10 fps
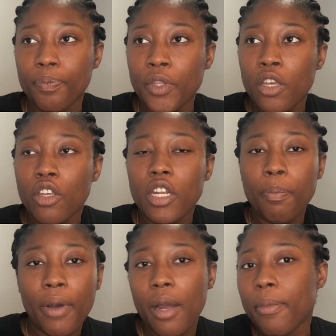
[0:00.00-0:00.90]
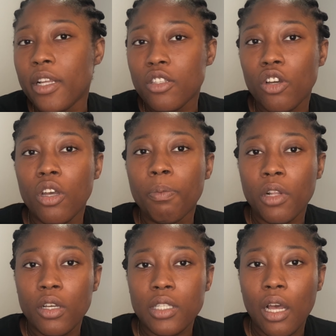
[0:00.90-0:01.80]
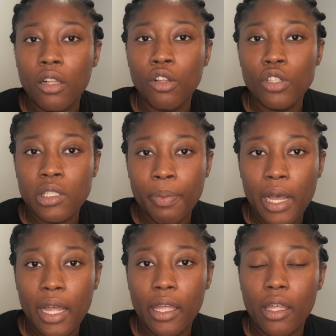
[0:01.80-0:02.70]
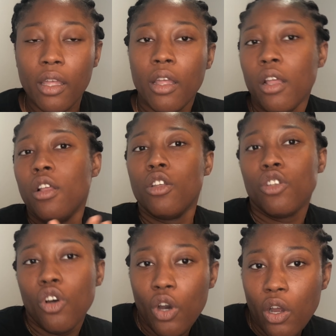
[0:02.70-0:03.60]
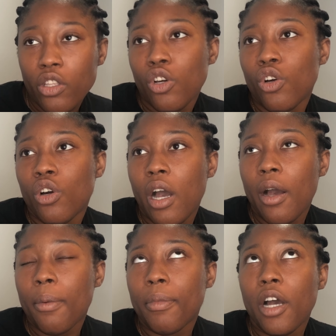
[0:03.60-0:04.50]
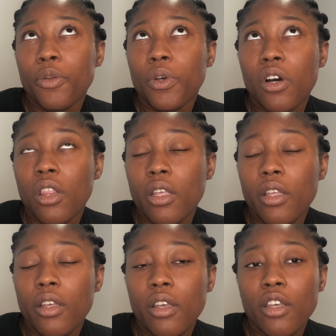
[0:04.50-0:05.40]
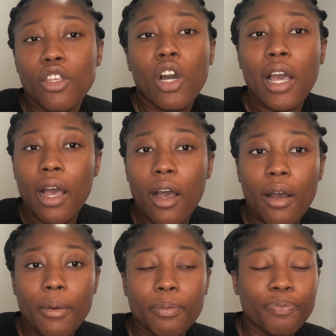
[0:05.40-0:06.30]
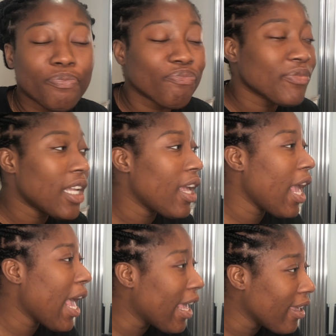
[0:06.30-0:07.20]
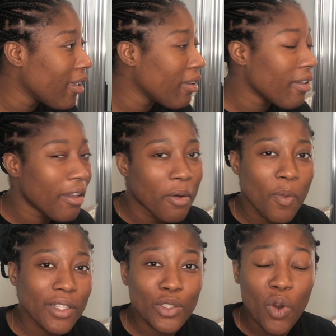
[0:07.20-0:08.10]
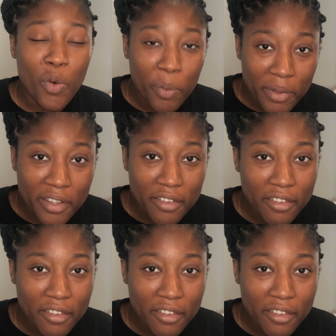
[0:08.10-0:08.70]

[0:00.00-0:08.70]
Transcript: department or your blocks are close by your how do we call it? Your hey, what is wrong with me?